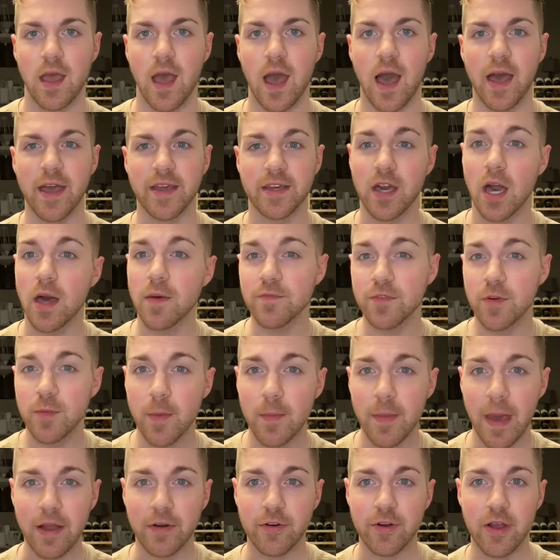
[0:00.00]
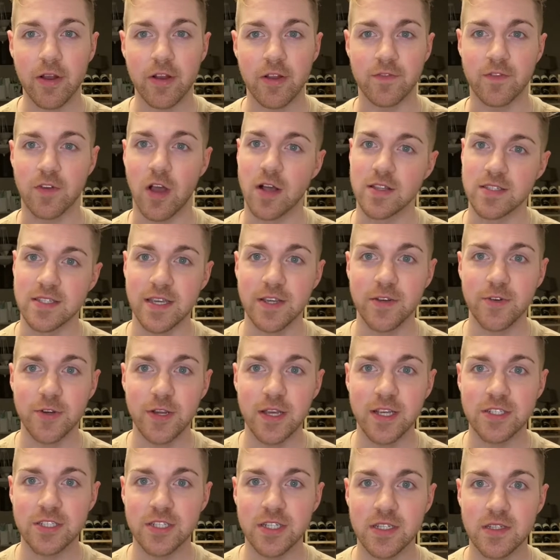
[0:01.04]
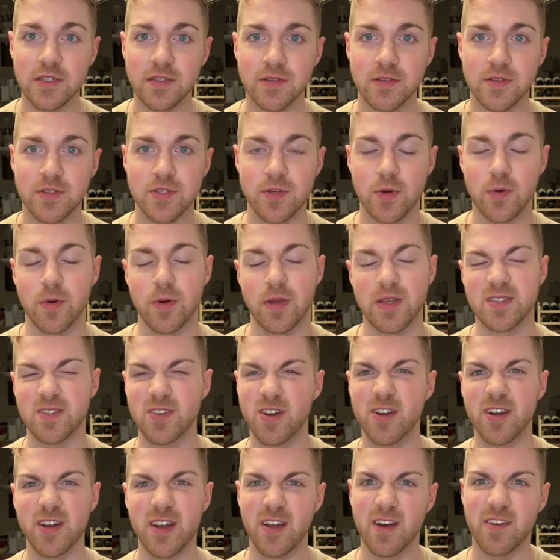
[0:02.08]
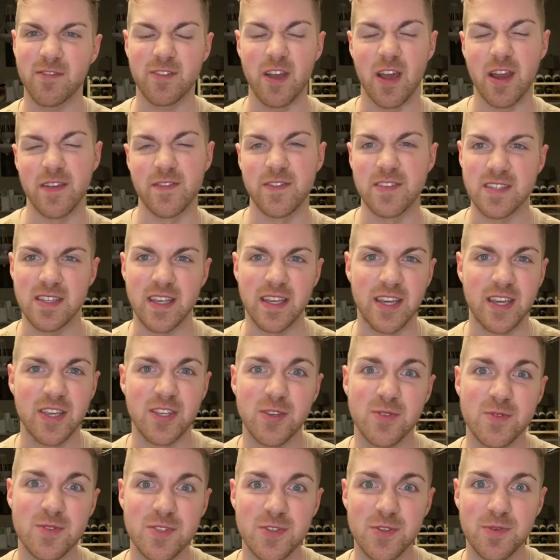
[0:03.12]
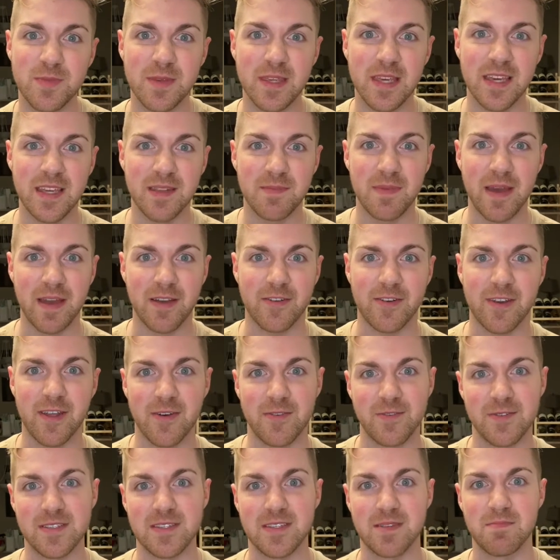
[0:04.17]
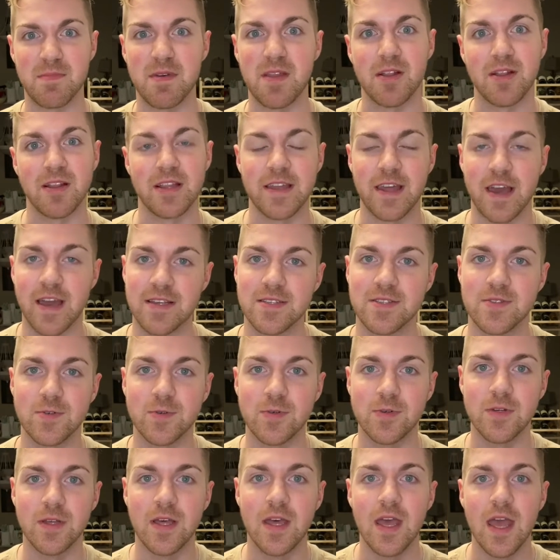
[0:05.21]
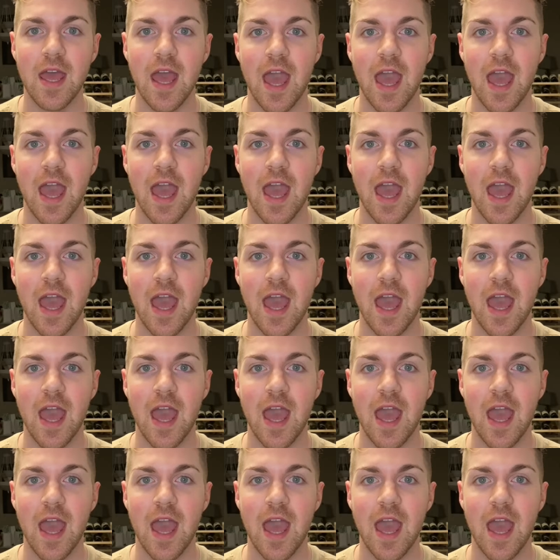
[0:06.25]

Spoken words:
I come from a background of content creation, so I started off kind of as like a YouTube kid back when I was in middle and high school,